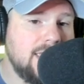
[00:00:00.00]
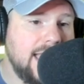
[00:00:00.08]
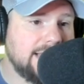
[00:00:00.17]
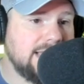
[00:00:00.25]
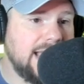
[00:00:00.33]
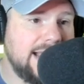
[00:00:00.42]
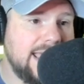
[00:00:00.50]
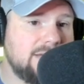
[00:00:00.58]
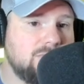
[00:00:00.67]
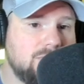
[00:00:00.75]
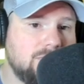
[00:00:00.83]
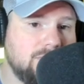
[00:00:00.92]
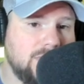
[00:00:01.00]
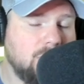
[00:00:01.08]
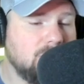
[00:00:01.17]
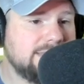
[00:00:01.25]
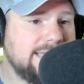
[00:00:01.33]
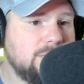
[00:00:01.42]
At tight end,
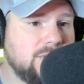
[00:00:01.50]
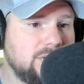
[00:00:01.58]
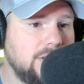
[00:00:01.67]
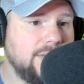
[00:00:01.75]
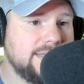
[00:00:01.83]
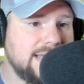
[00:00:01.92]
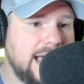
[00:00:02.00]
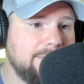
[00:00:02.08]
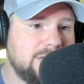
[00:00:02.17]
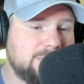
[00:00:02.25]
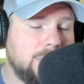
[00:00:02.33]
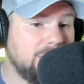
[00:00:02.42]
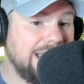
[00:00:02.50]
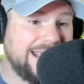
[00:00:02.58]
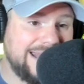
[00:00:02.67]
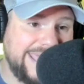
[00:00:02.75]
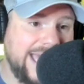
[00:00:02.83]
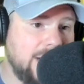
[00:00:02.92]
we'll stick with Logan Thomas, but we're not
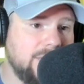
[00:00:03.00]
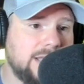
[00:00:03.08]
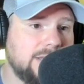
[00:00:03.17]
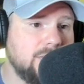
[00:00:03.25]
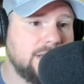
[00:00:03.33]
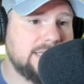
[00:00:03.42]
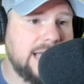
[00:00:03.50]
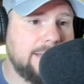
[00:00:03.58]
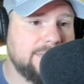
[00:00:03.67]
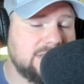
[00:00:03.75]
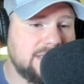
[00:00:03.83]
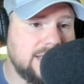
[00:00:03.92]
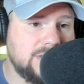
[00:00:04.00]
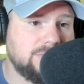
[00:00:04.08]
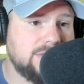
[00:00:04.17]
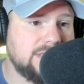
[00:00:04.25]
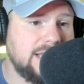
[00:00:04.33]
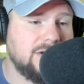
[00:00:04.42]
going to count on Logan Thomas. The
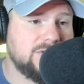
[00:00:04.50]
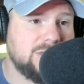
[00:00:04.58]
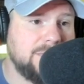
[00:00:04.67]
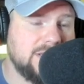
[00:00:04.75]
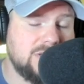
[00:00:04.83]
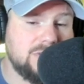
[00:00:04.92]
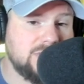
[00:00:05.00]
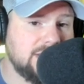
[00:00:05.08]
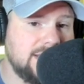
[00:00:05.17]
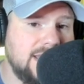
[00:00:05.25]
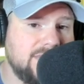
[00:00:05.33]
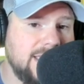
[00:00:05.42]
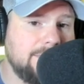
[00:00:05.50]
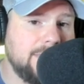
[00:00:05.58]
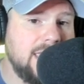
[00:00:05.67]
injuries there have just been too significant.